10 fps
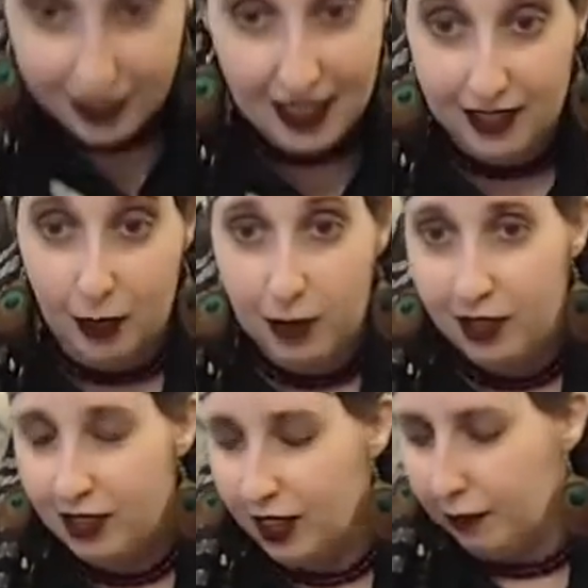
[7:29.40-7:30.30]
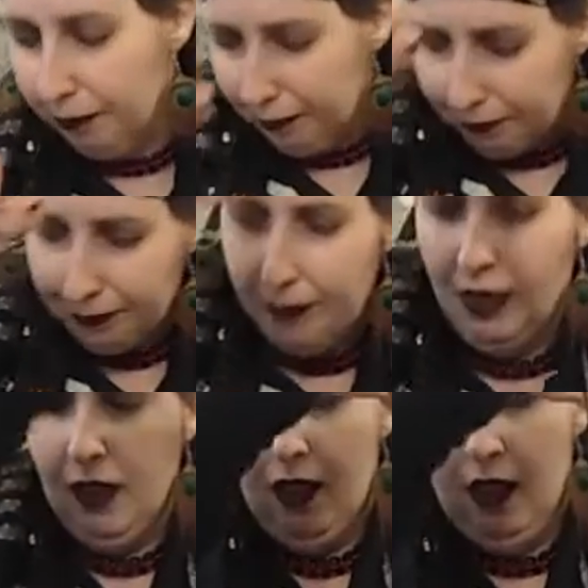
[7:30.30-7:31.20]
class that I'll be doing tonight.
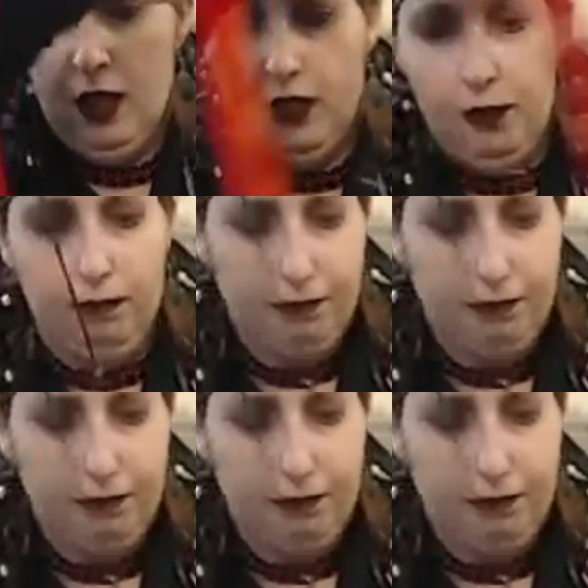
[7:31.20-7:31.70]
So